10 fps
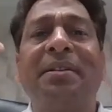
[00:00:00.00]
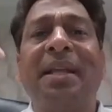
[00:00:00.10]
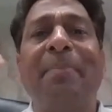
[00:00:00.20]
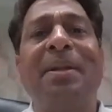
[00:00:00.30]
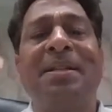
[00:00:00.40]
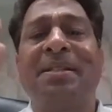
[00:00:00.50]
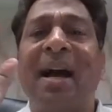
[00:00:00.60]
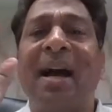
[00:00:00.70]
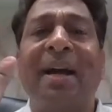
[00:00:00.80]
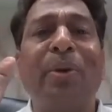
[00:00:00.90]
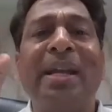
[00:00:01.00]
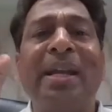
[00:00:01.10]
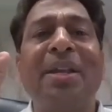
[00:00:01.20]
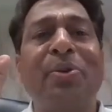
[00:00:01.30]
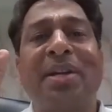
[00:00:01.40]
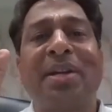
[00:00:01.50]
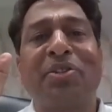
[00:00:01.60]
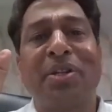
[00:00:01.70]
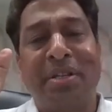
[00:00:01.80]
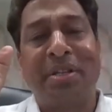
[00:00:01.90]
tables are only
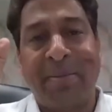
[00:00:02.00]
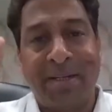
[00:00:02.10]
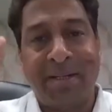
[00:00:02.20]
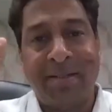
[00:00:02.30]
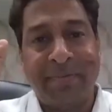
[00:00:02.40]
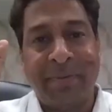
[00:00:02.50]
introduction table.